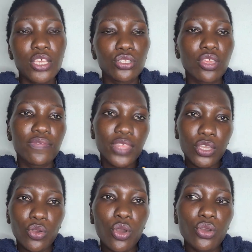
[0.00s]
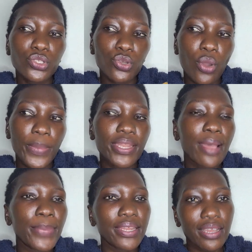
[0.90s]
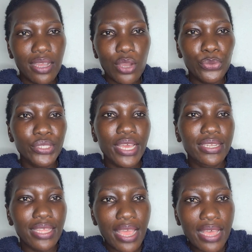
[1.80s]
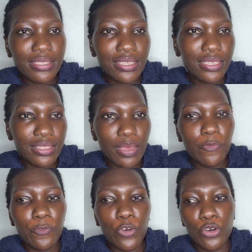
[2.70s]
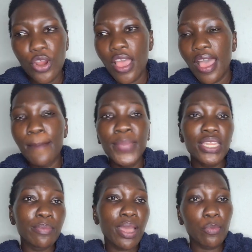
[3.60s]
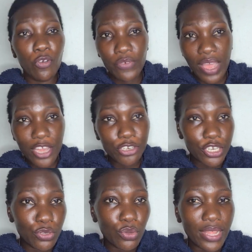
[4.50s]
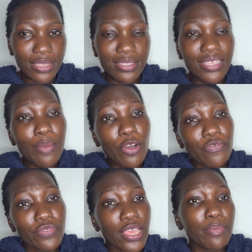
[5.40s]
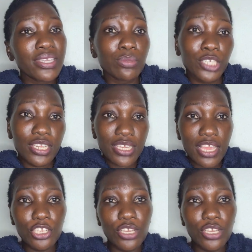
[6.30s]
So if they go to open up an account and they're asking them for a minimum of $100, some of them, especially here in